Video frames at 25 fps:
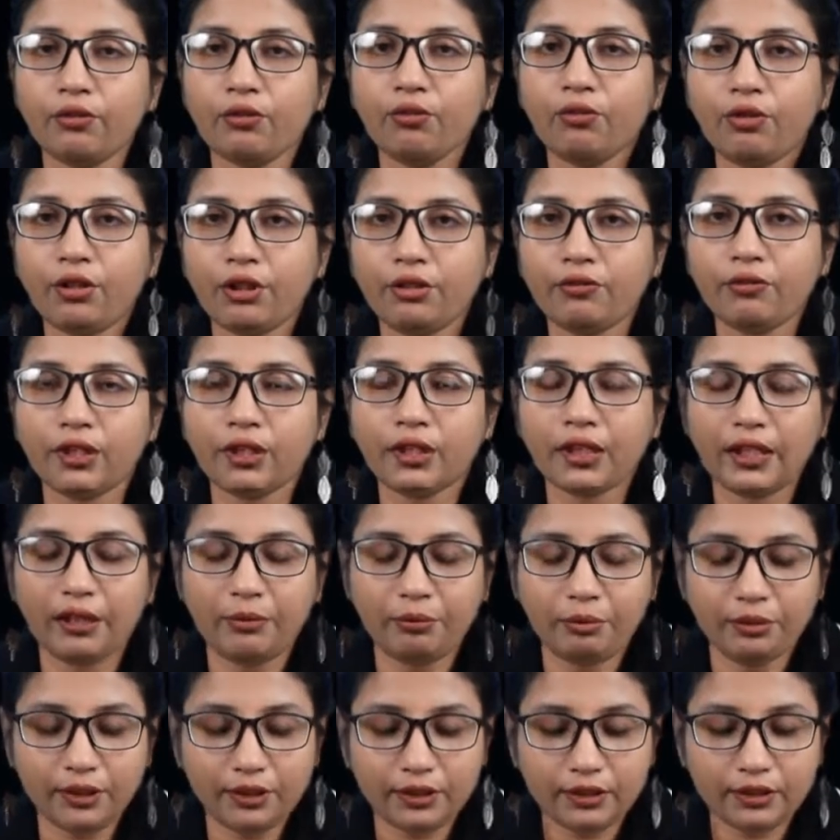role of the
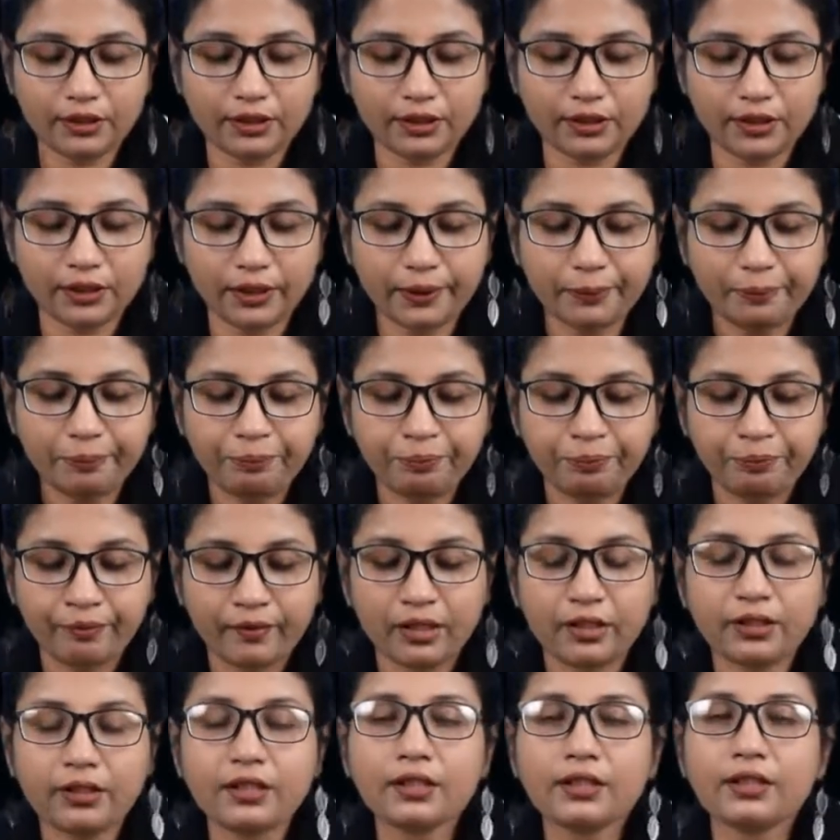cabinet is
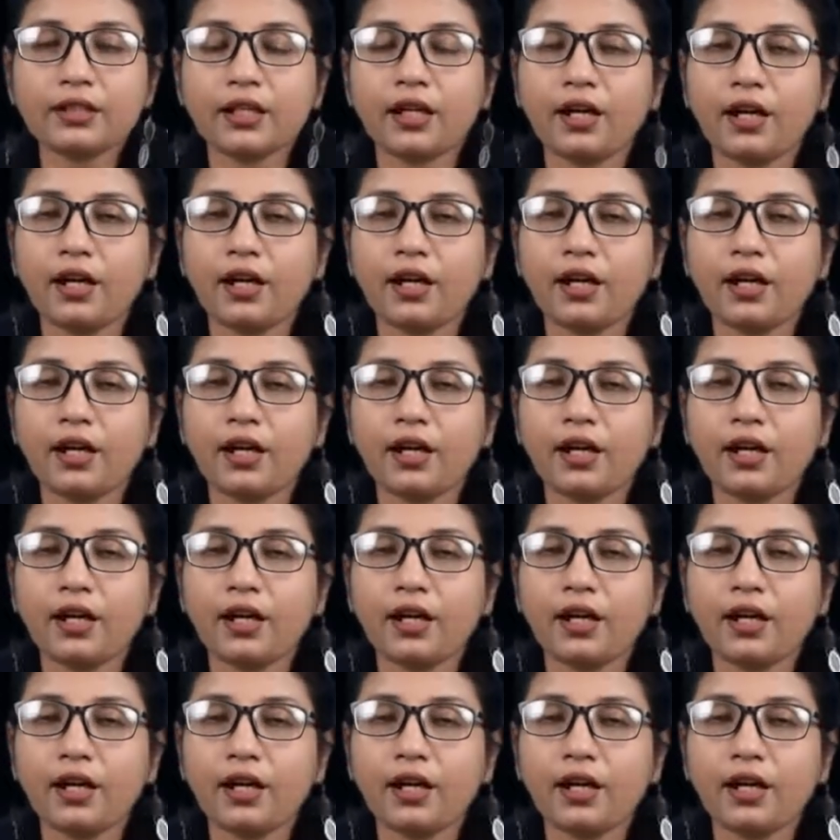the